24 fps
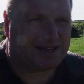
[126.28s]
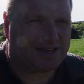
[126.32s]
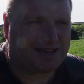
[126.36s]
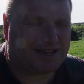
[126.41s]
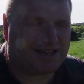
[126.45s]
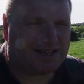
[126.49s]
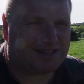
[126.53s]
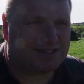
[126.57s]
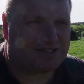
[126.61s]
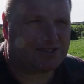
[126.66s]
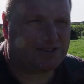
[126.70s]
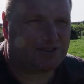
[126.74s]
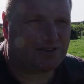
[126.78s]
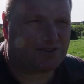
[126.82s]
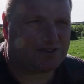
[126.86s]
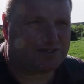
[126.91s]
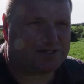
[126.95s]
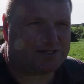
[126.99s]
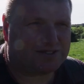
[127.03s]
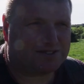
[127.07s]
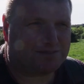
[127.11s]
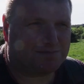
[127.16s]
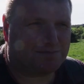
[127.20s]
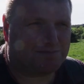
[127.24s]
It's
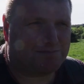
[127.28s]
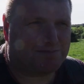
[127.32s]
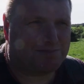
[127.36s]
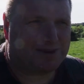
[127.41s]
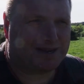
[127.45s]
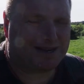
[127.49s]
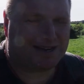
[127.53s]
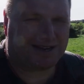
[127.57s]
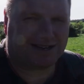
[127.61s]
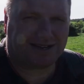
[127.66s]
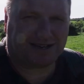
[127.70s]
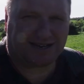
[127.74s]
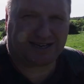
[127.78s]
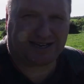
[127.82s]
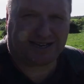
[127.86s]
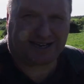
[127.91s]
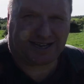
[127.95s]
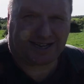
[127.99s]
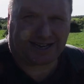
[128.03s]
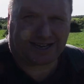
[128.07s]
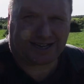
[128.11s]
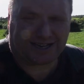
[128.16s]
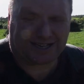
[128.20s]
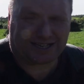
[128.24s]
not bluntly
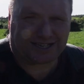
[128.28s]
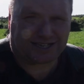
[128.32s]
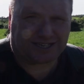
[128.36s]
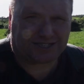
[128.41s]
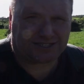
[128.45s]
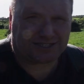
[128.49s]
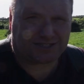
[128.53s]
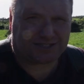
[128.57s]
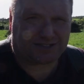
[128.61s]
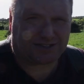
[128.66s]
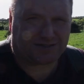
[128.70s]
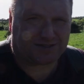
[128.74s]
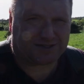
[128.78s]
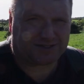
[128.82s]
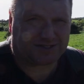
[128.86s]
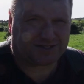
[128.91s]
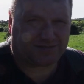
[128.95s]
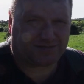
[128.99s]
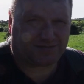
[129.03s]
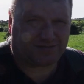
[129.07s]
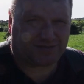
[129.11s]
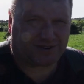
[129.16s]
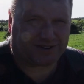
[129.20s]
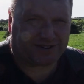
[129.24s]
English, though it's a
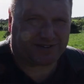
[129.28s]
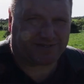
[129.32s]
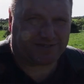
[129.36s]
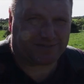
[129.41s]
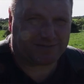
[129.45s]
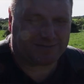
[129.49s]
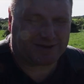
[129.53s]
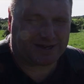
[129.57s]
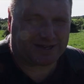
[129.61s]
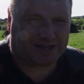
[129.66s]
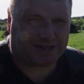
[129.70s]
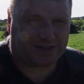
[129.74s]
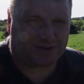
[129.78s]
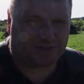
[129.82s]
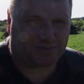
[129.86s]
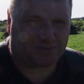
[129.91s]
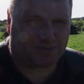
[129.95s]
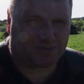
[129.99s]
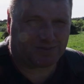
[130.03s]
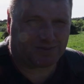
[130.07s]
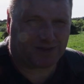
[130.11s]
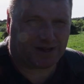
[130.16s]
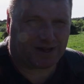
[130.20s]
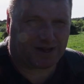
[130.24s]
very familiar
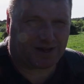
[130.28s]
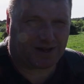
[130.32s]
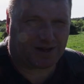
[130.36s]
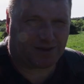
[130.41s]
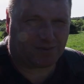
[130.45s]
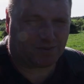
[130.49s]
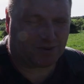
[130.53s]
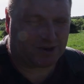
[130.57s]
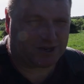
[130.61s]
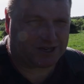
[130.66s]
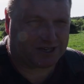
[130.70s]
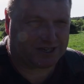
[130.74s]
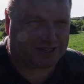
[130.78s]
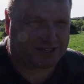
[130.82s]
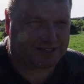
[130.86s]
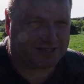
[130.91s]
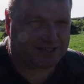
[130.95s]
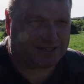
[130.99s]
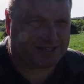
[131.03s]
word.